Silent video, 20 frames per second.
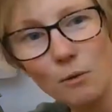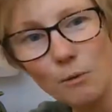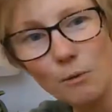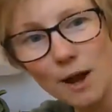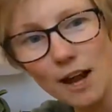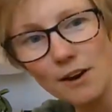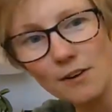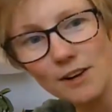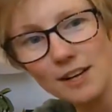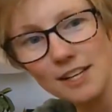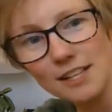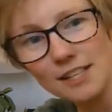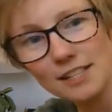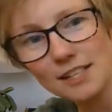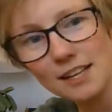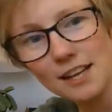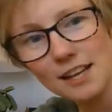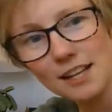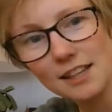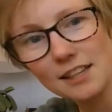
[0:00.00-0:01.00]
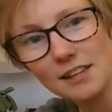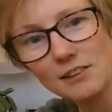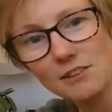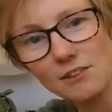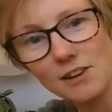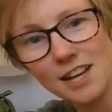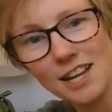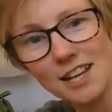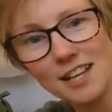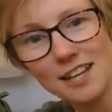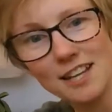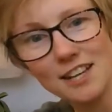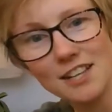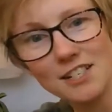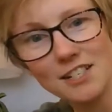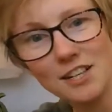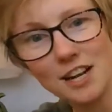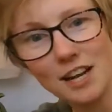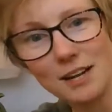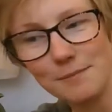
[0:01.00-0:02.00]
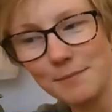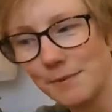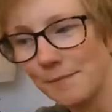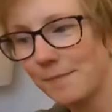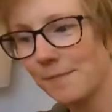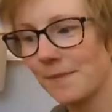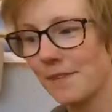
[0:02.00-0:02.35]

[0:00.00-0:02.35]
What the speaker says: Where is the Green Sheep?